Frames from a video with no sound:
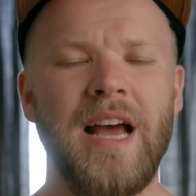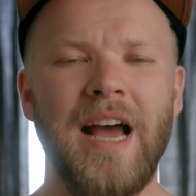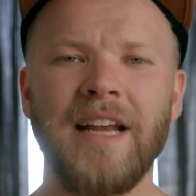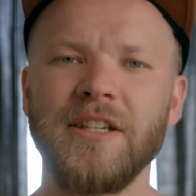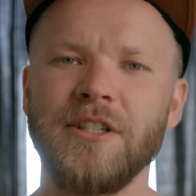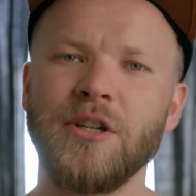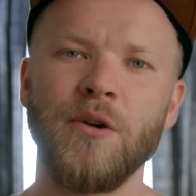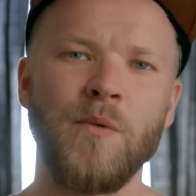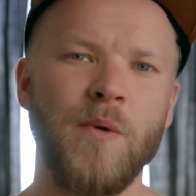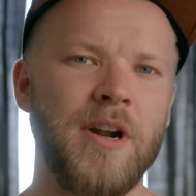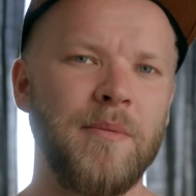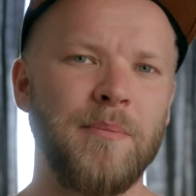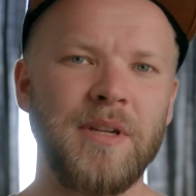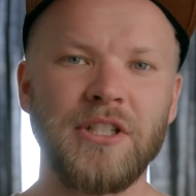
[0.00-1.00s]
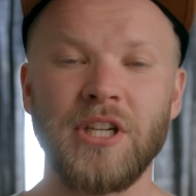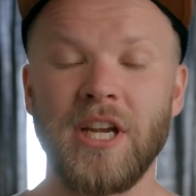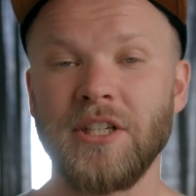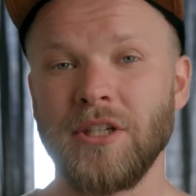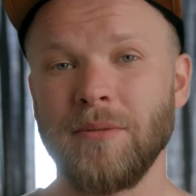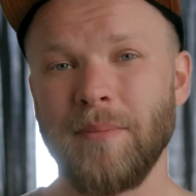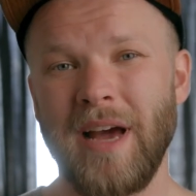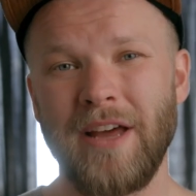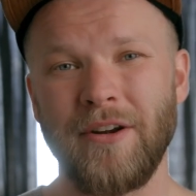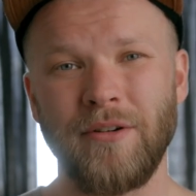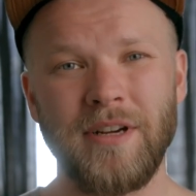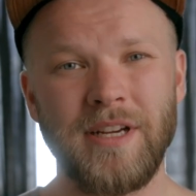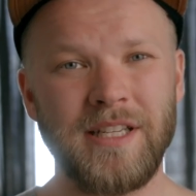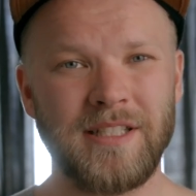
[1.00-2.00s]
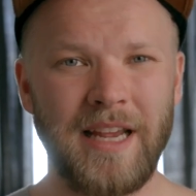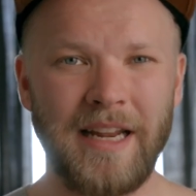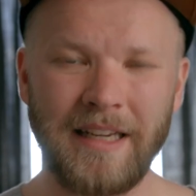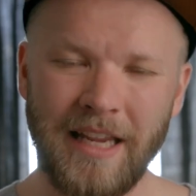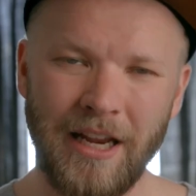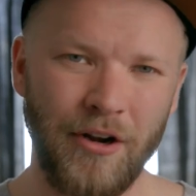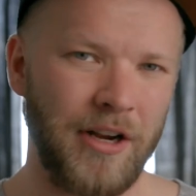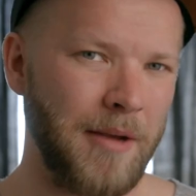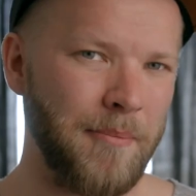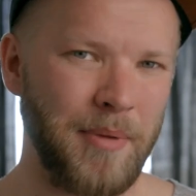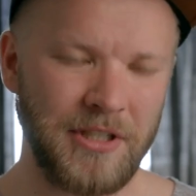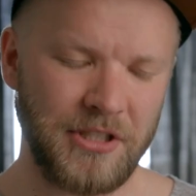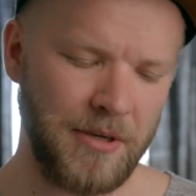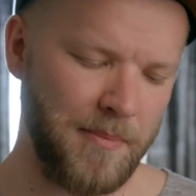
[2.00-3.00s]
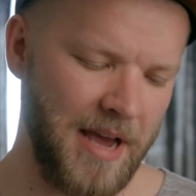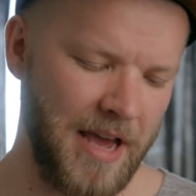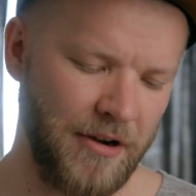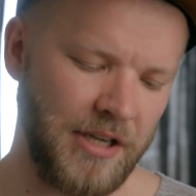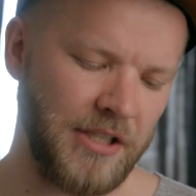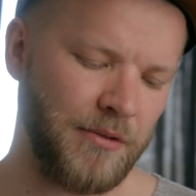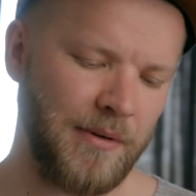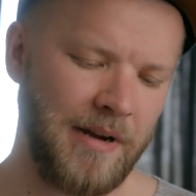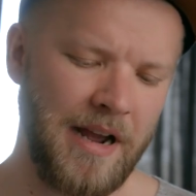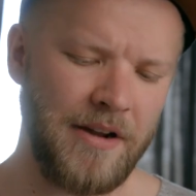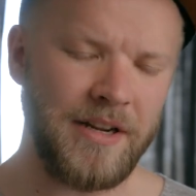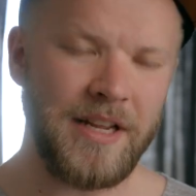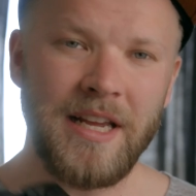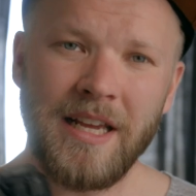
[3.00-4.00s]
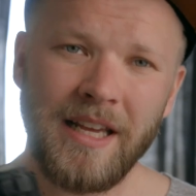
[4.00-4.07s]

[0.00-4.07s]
I don't want to be changing batteries and carrying a bunch of batteries around.